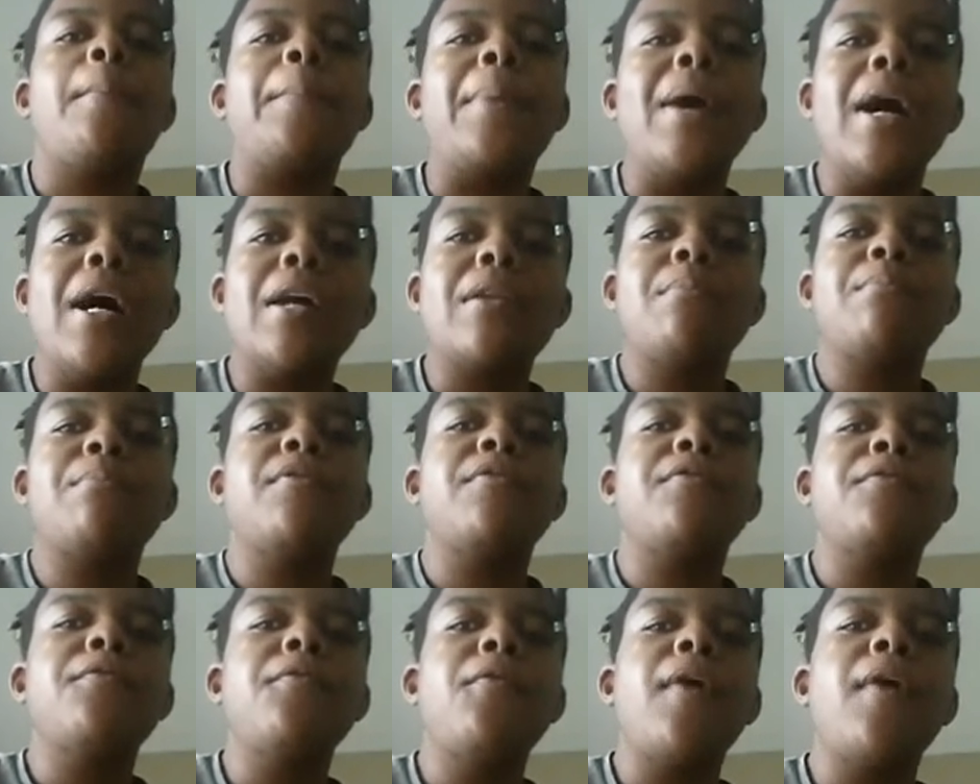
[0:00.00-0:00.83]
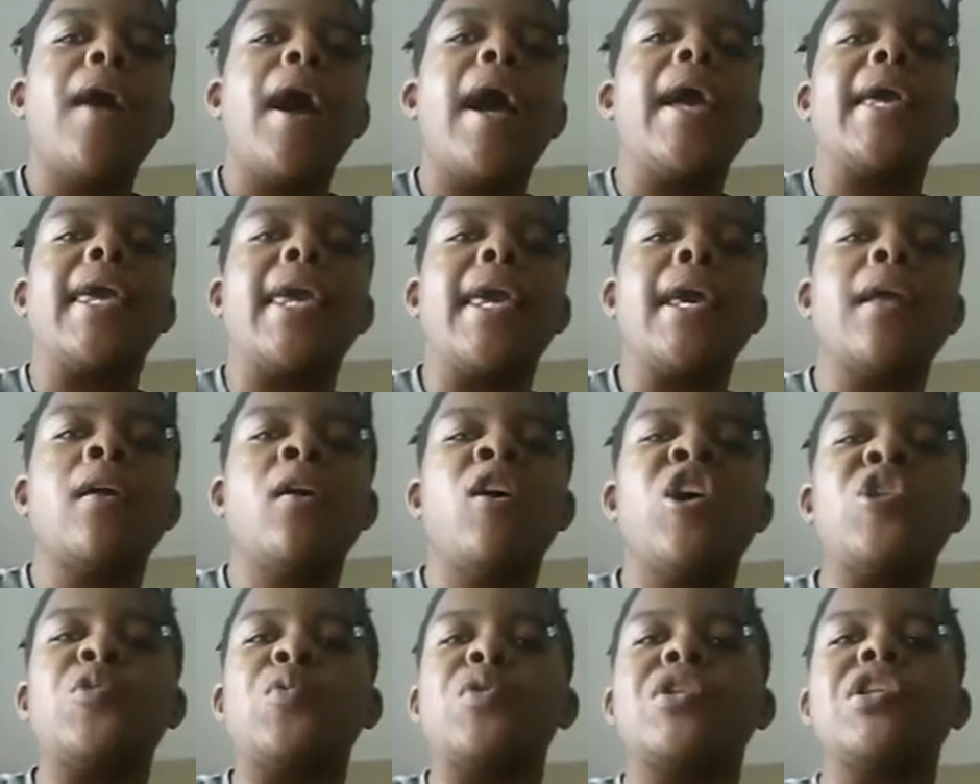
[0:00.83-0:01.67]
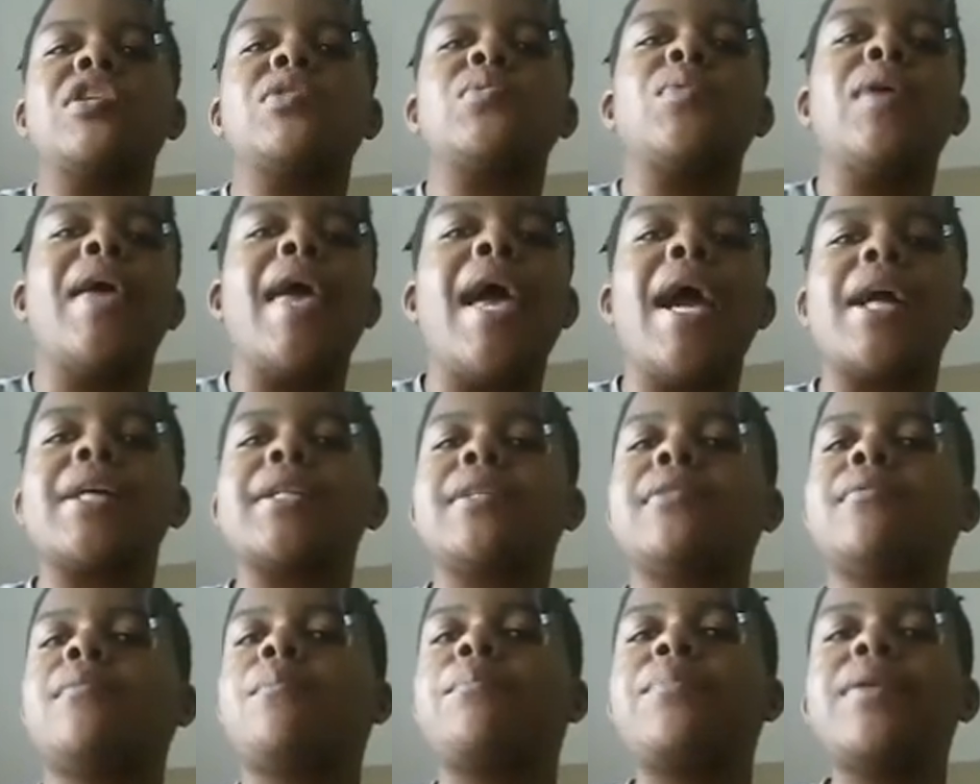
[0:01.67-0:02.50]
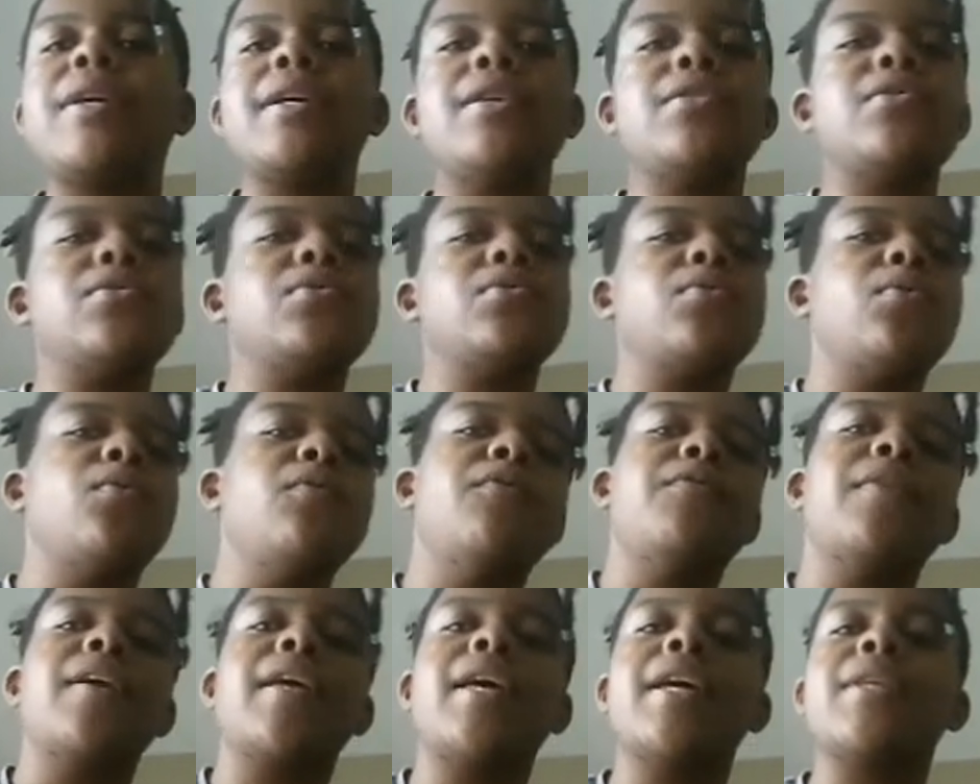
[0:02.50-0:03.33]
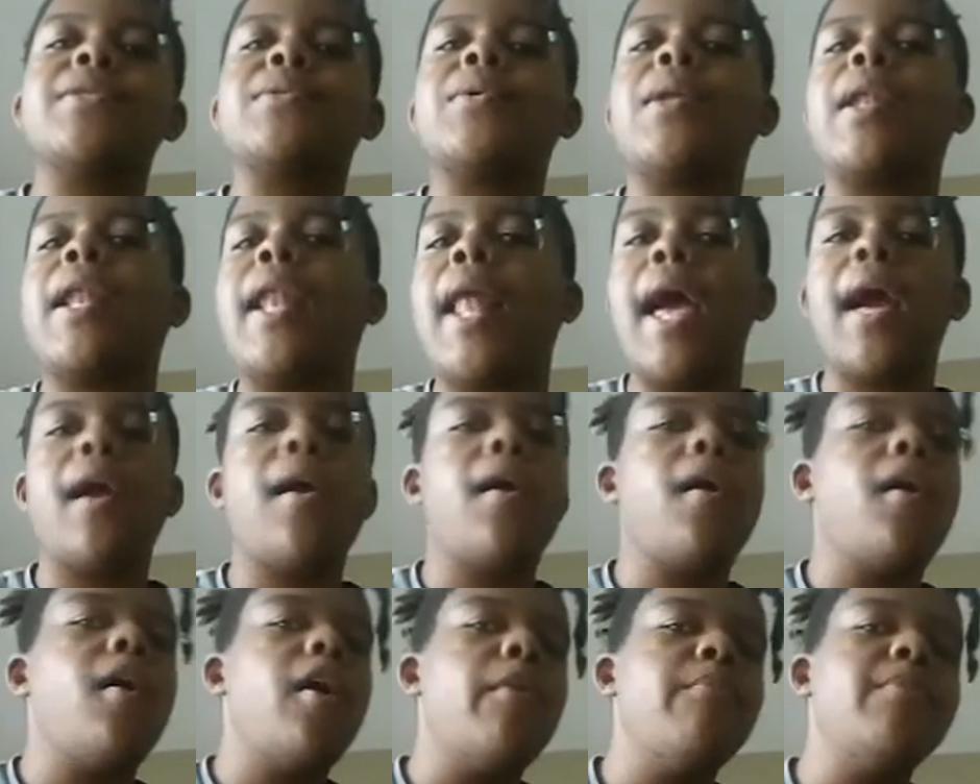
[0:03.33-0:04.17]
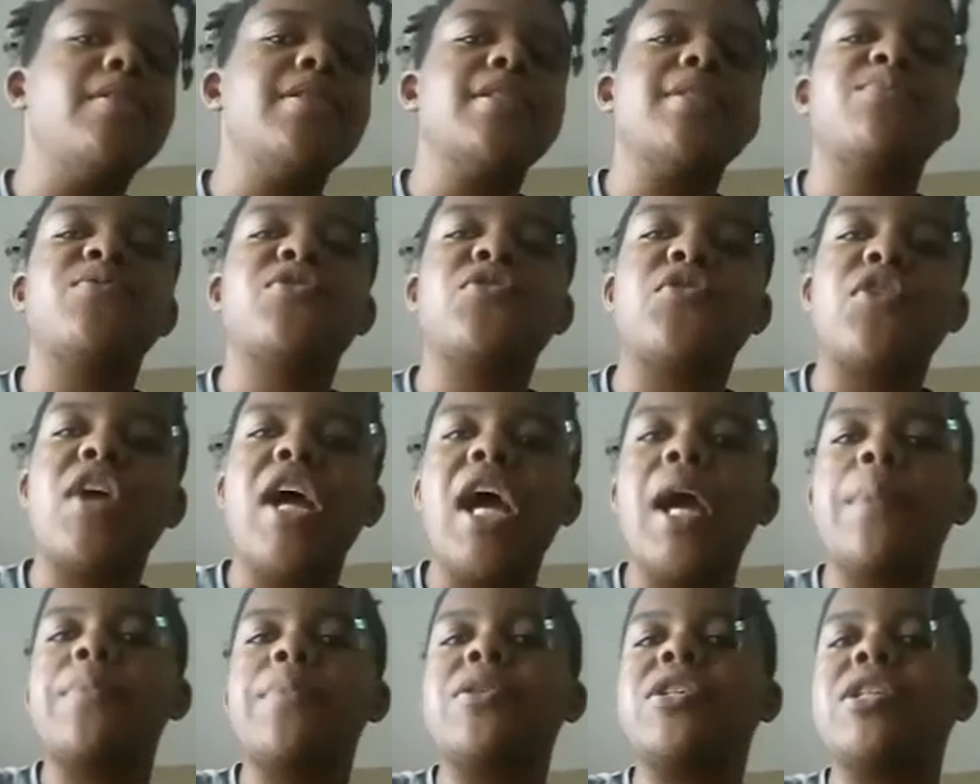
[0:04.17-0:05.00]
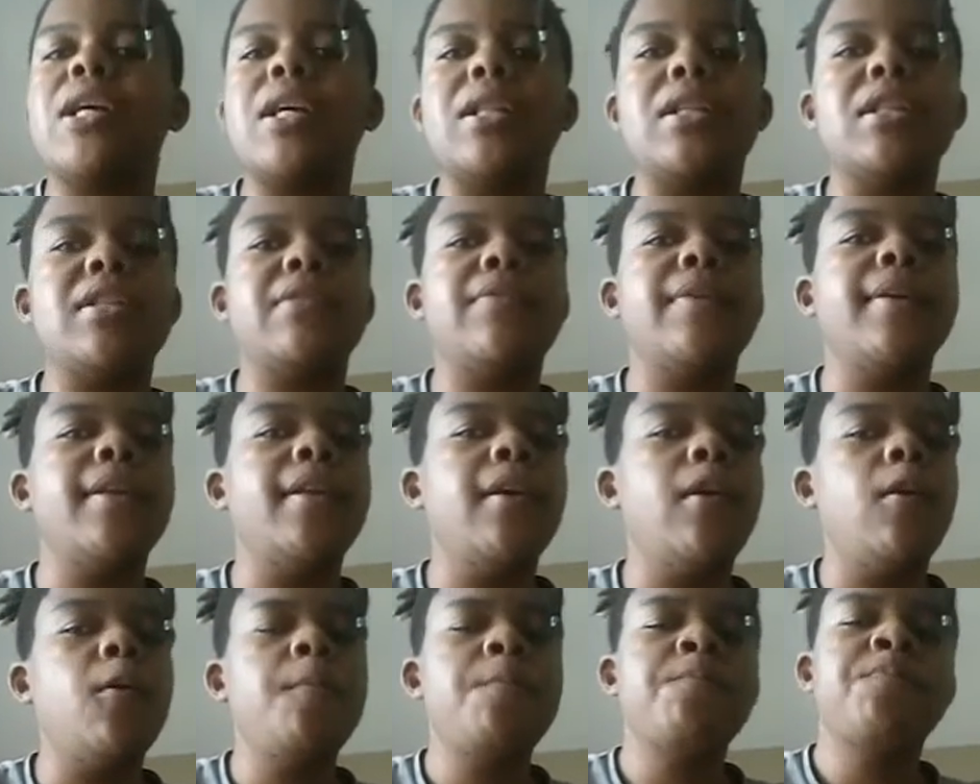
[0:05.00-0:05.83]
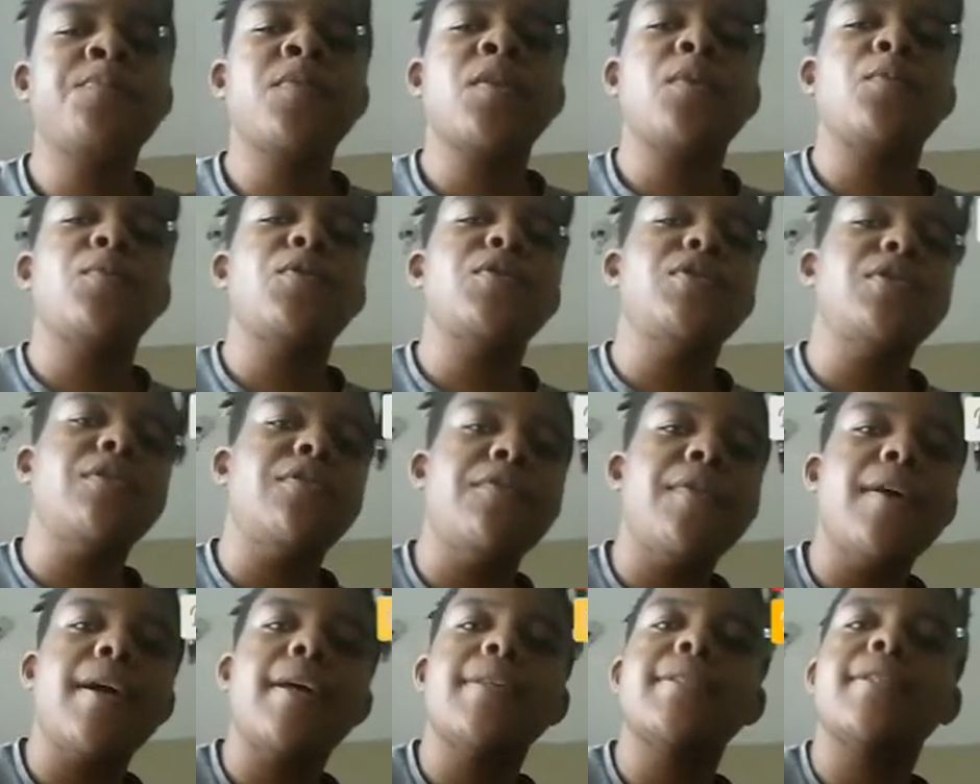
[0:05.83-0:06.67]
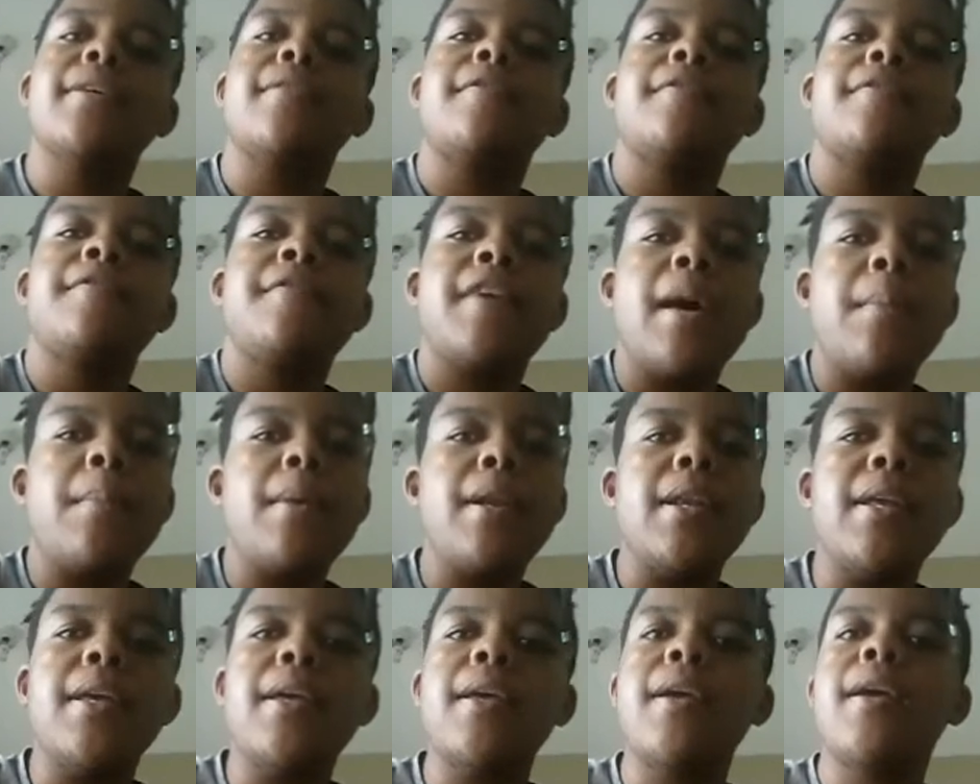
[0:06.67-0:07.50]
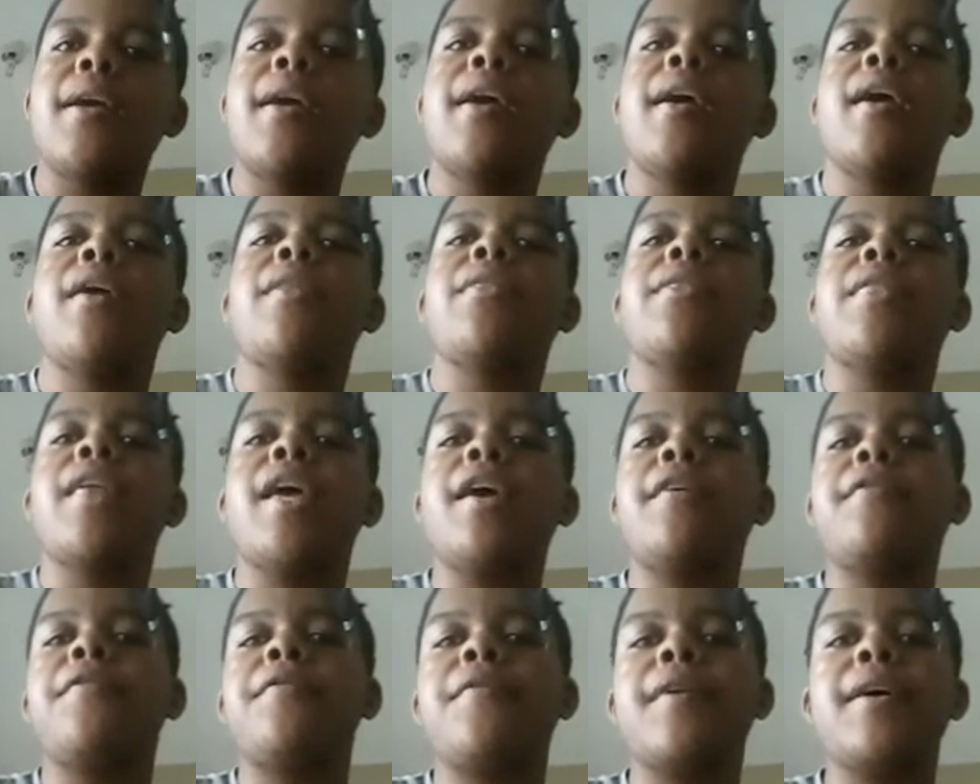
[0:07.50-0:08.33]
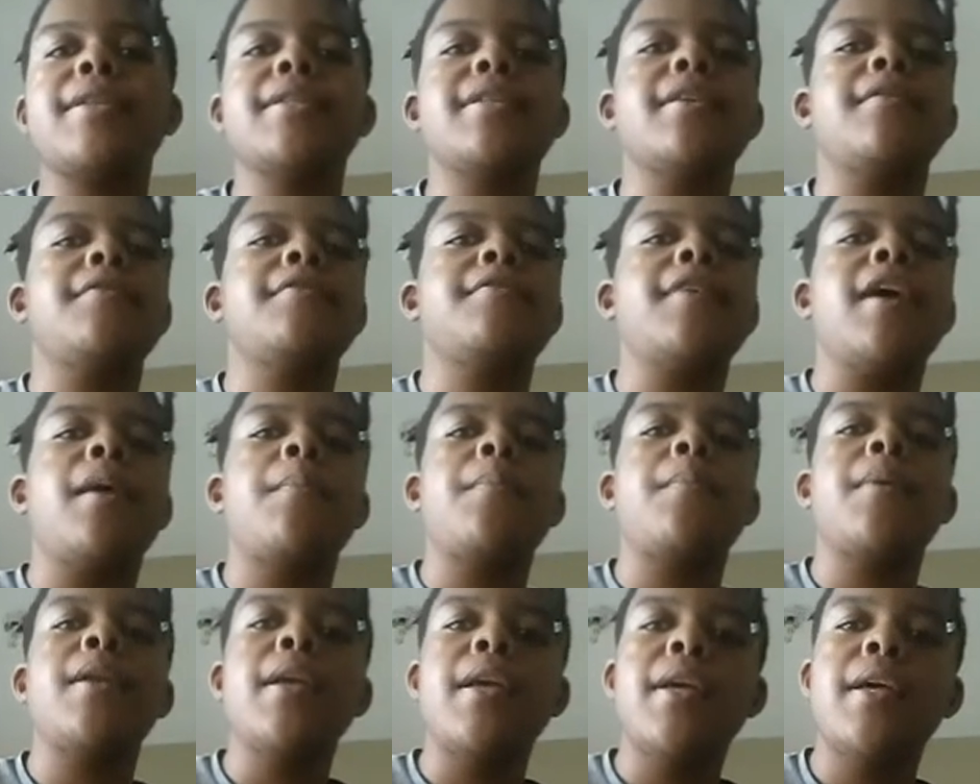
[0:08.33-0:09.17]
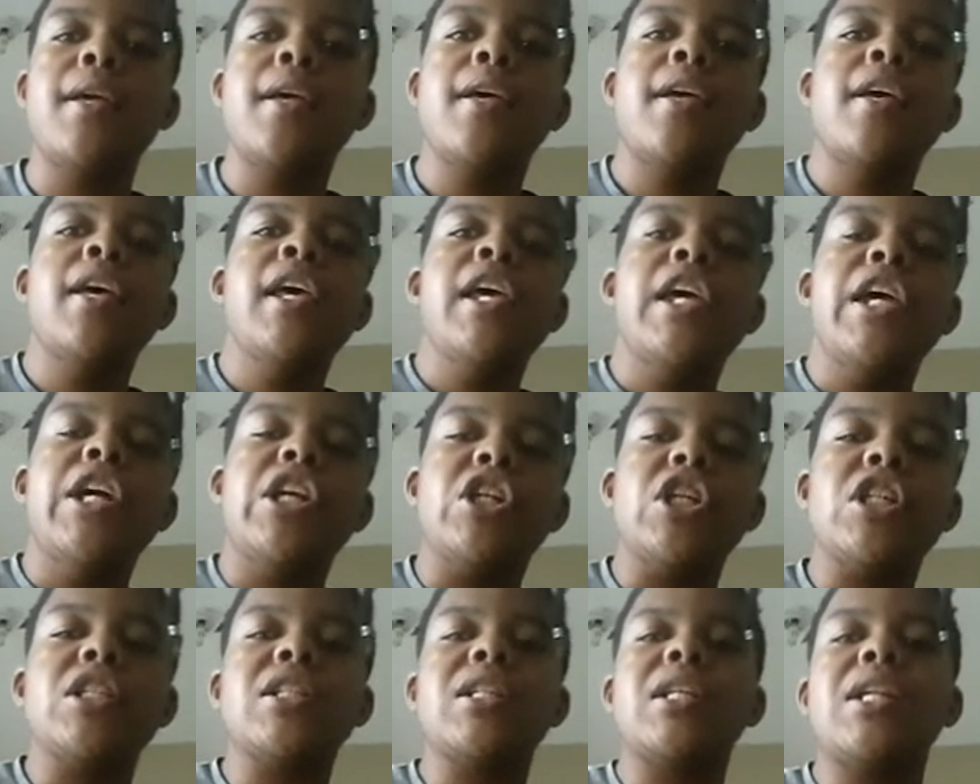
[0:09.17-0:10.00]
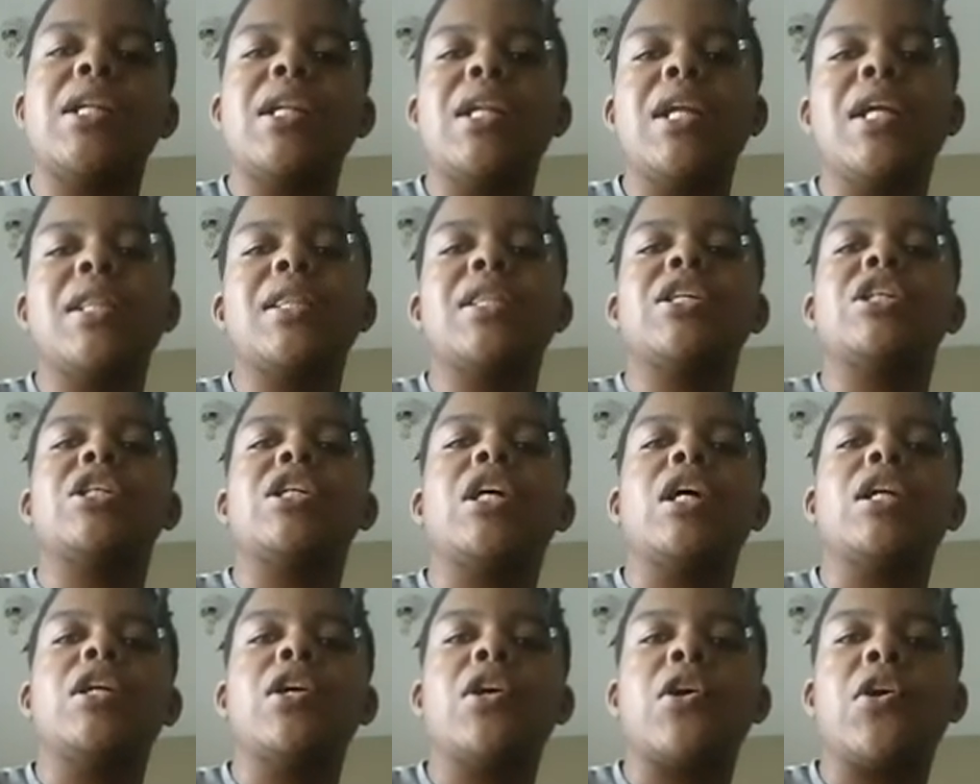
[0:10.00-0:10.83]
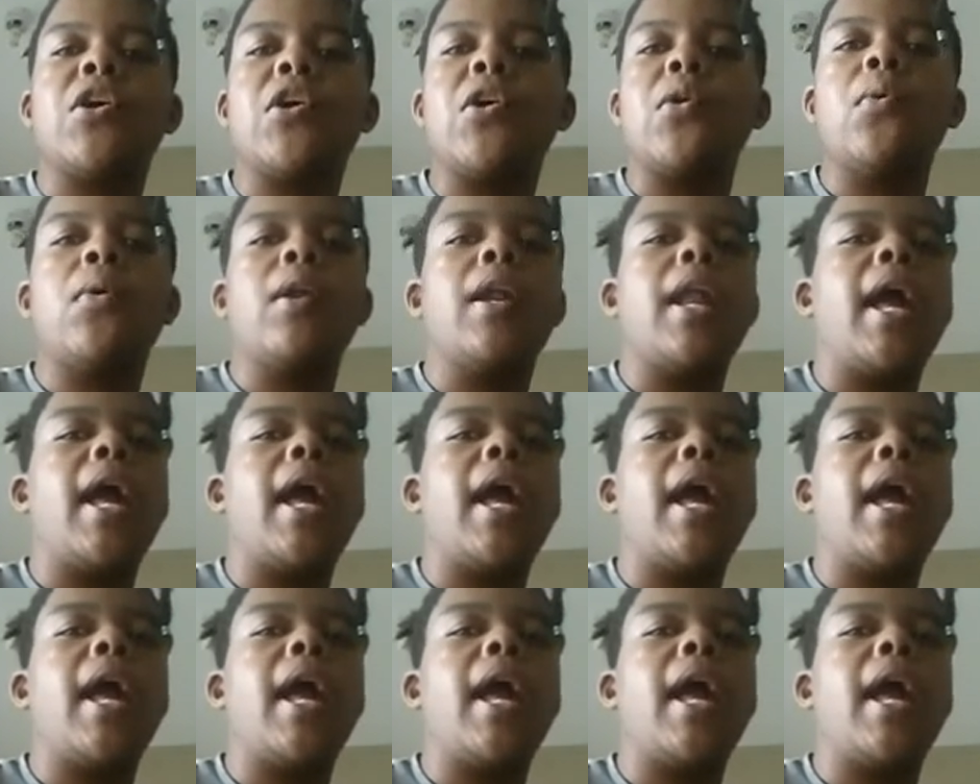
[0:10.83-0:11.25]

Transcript: But before I get on with this reaction, please don't forget to like, comment, subscribe, share this video with your friends and family and their friends and family and just let this channel grow.